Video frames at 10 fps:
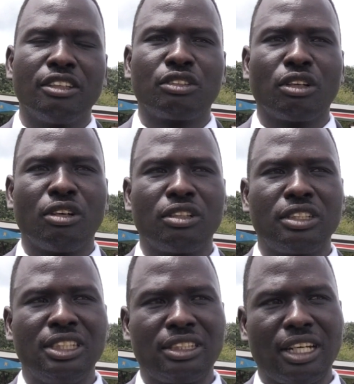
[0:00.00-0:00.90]
So
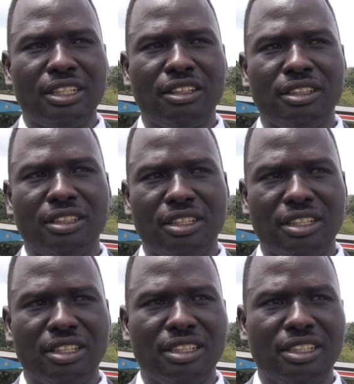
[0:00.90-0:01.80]
these are
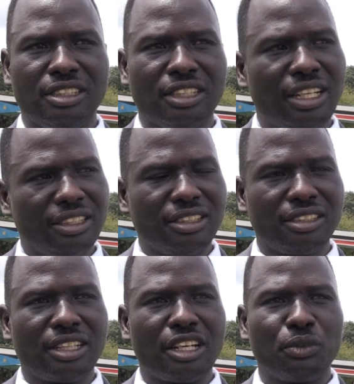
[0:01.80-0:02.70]
the
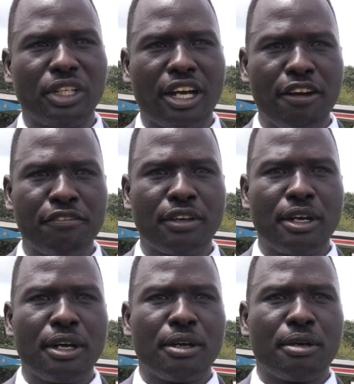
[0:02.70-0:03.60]
challenges that we have,
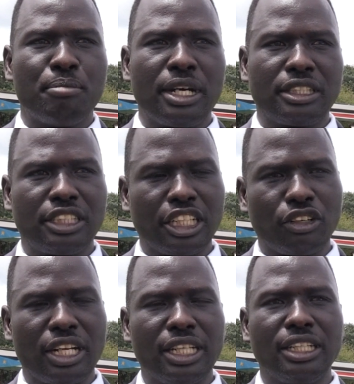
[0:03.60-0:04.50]
but
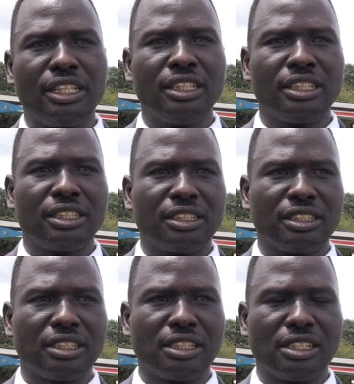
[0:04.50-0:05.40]
generally,
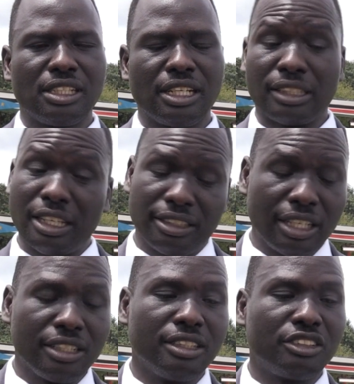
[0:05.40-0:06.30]
as I
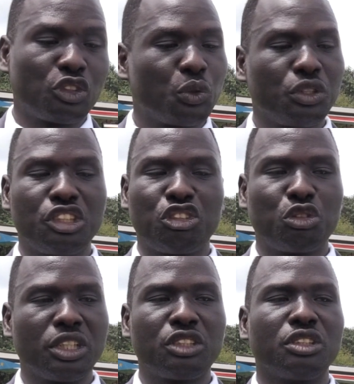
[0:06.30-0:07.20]
said, the security
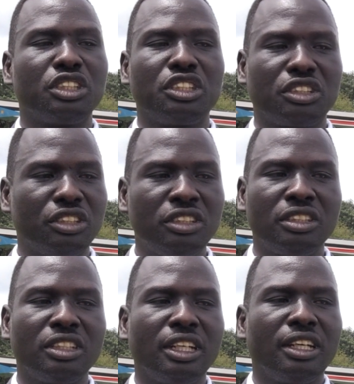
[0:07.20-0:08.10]
situation is good.
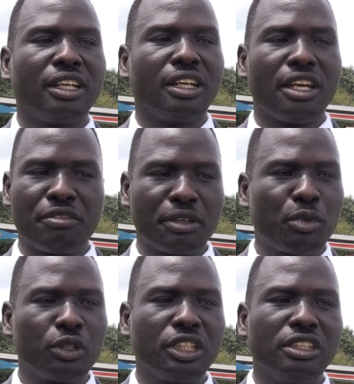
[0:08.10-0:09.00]

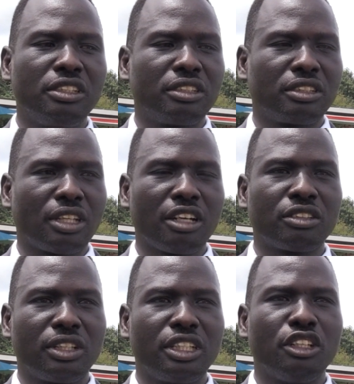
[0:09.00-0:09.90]
Everybody is
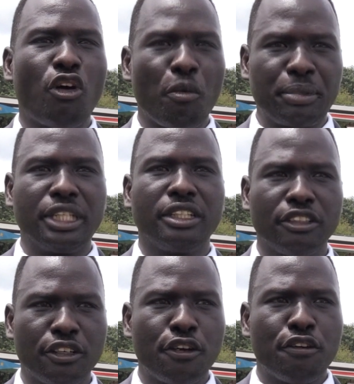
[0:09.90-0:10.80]
actually hoping
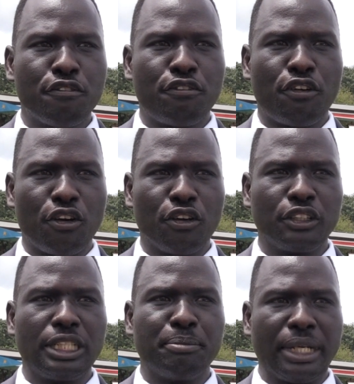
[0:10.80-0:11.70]
for
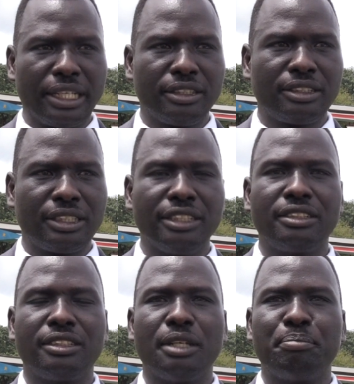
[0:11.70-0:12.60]
the best
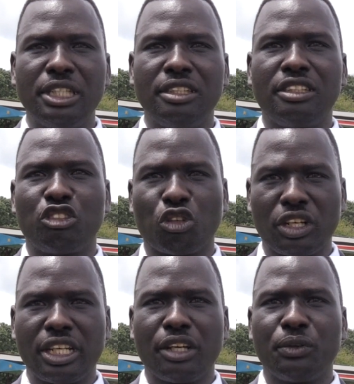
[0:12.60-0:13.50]
since the peace is
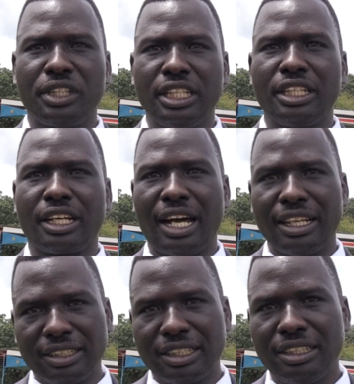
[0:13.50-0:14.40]
already within the
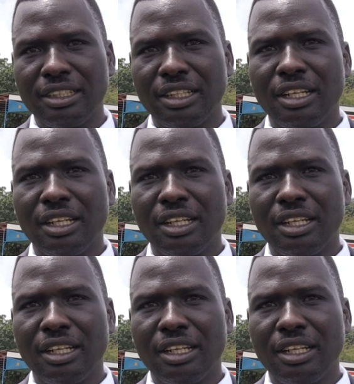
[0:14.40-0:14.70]
country,